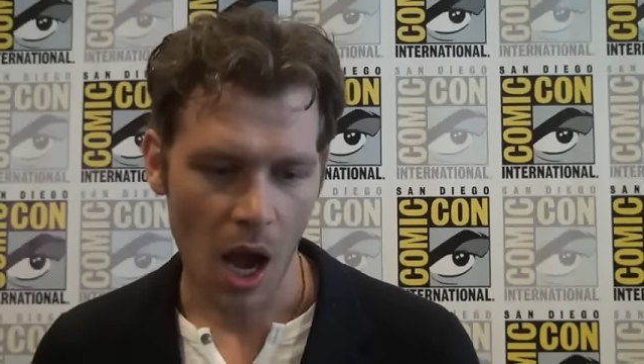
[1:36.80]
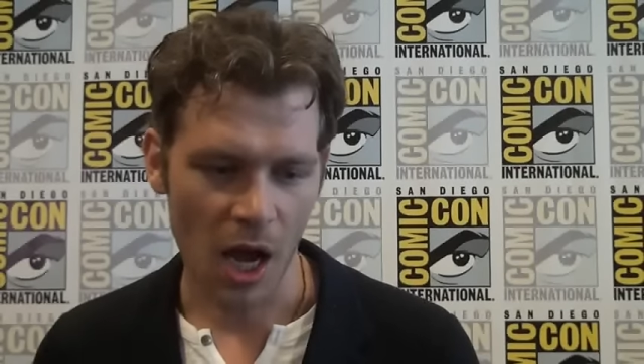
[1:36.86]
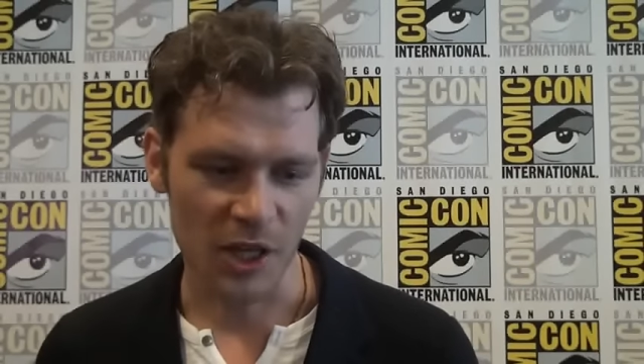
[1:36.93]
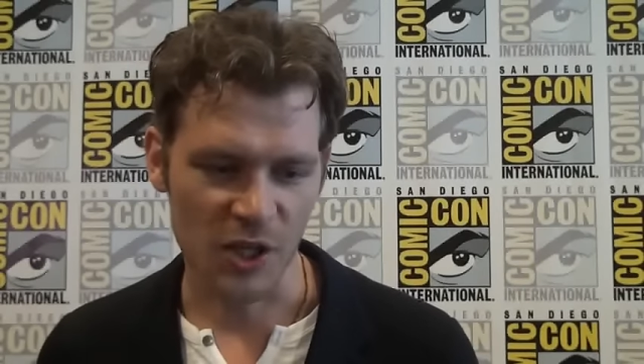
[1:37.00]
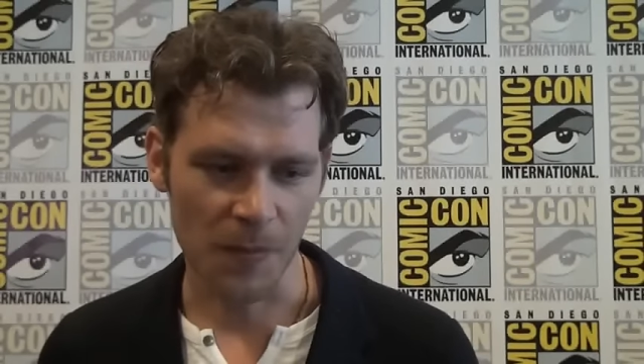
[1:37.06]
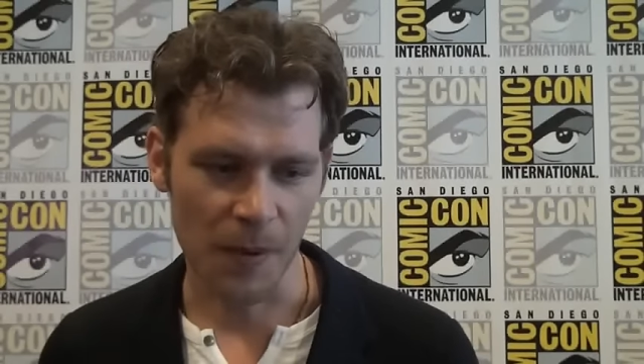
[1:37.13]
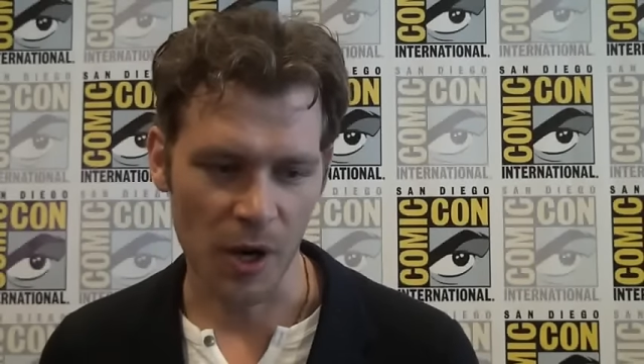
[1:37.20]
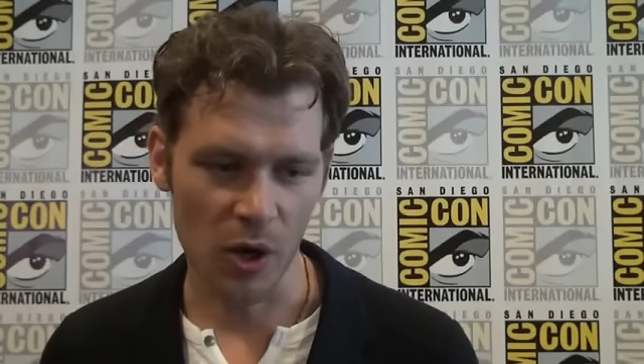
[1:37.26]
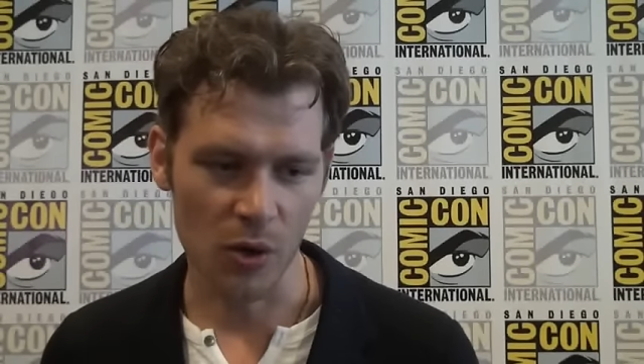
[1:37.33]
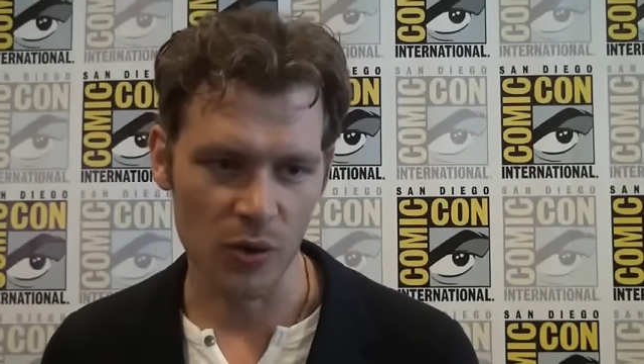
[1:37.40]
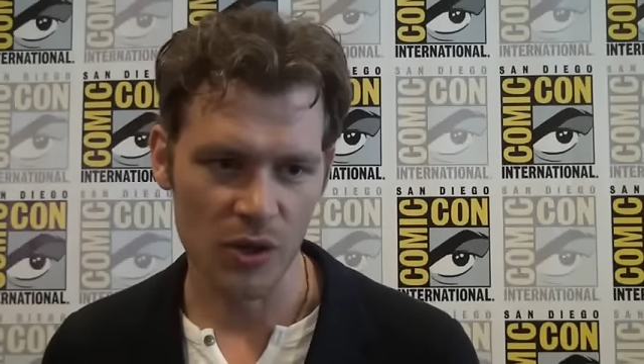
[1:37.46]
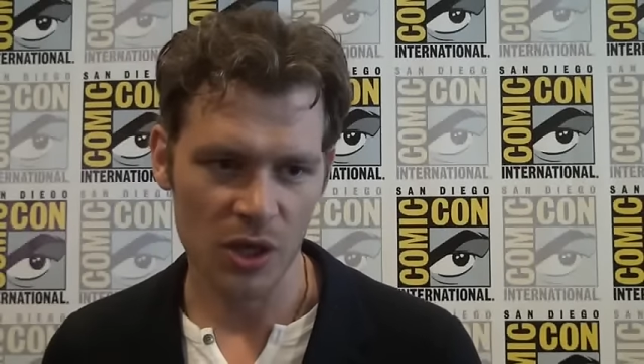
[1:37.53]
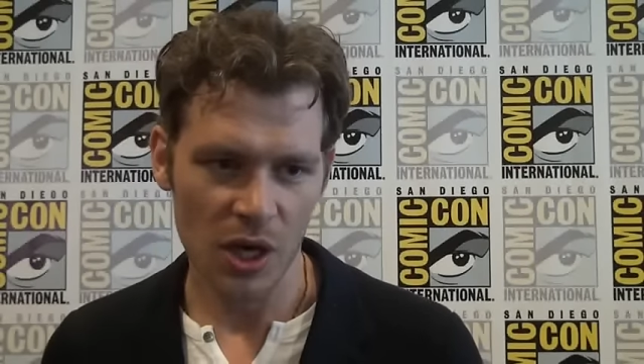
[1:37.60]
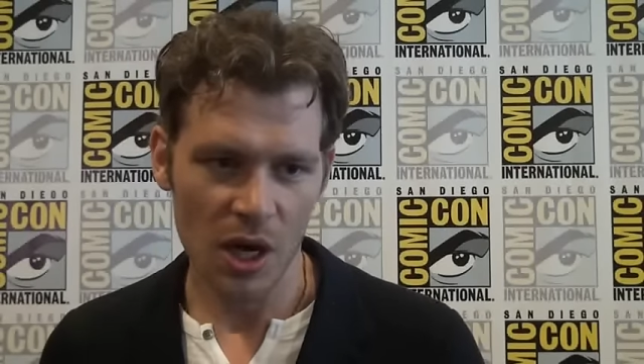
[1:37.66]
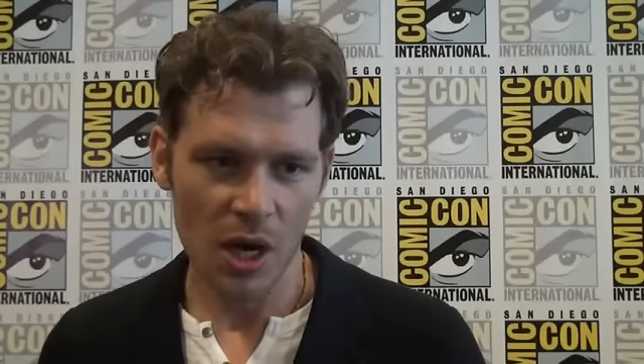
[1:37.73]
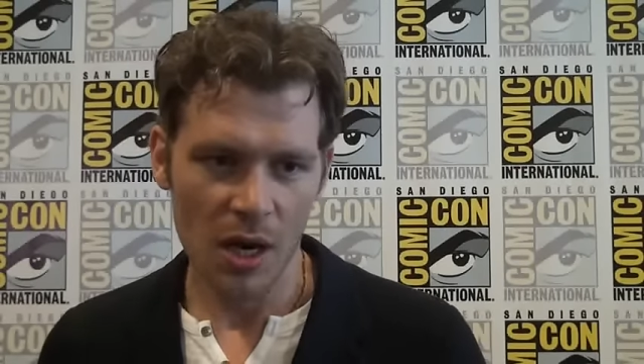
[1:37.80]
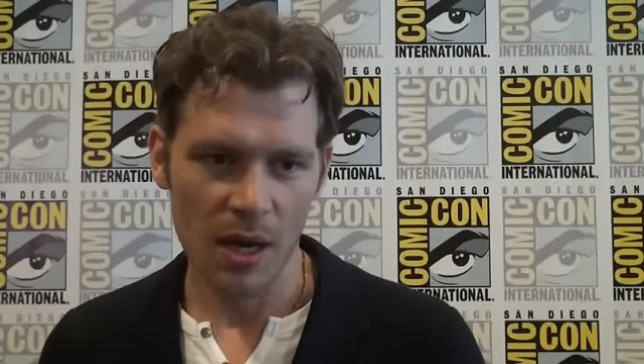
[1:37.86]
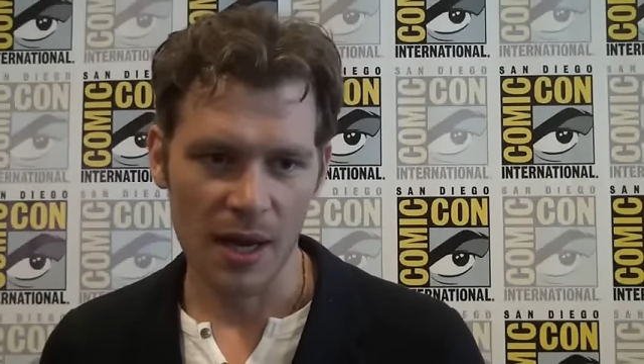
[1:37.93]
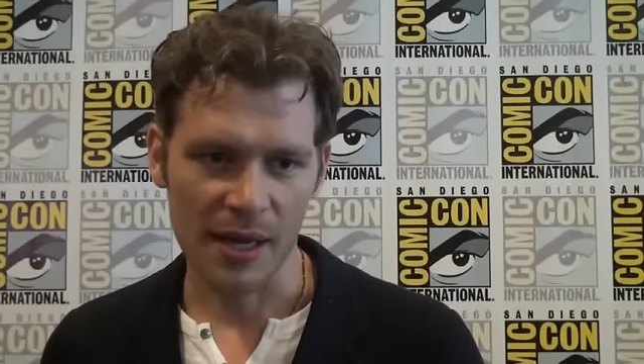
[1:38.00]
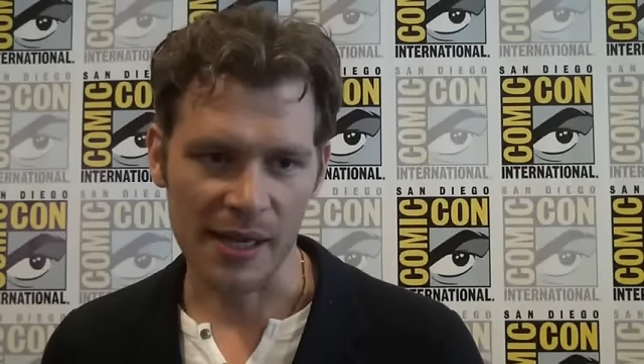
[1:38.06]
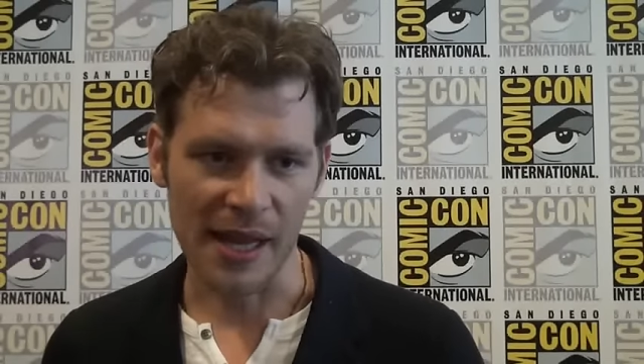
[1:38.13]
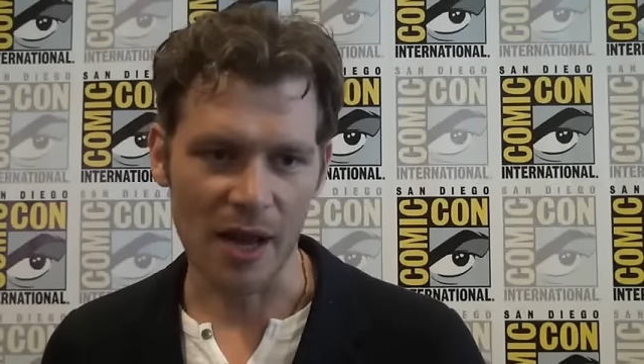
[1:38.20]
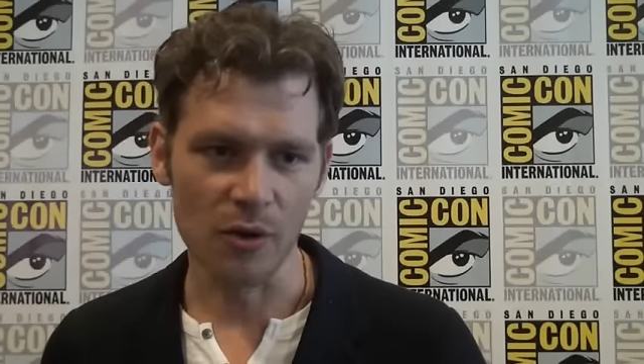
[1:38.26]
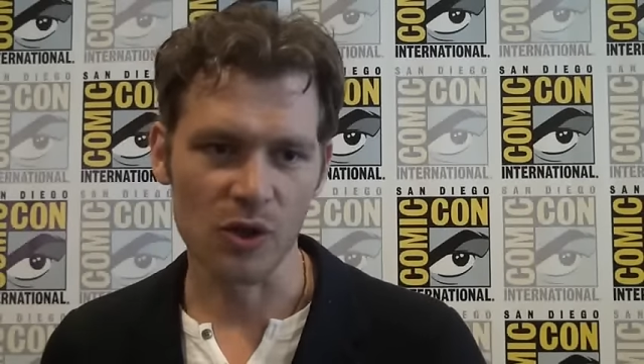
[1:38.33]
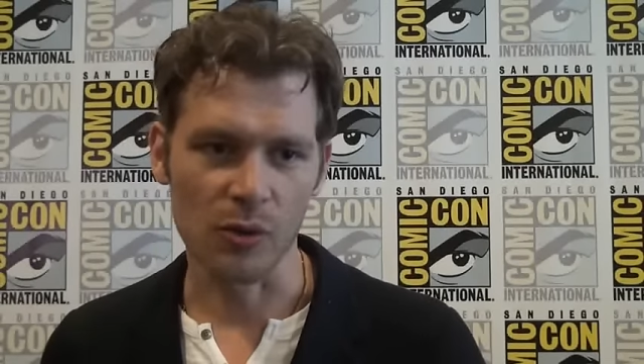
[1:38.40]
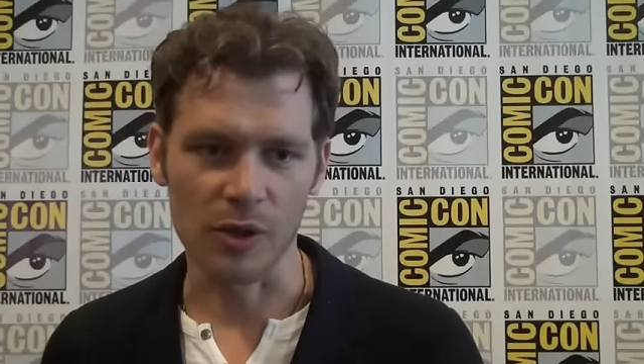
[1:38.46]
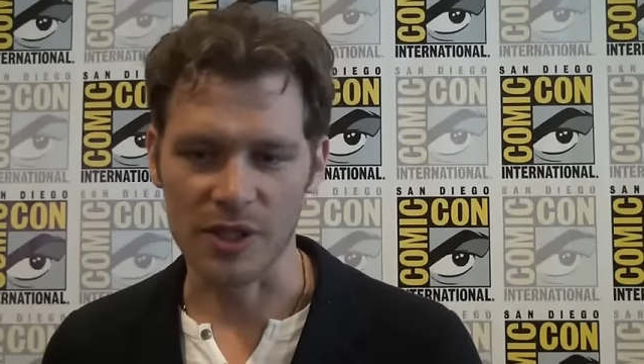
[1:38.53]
I suppose, Klaus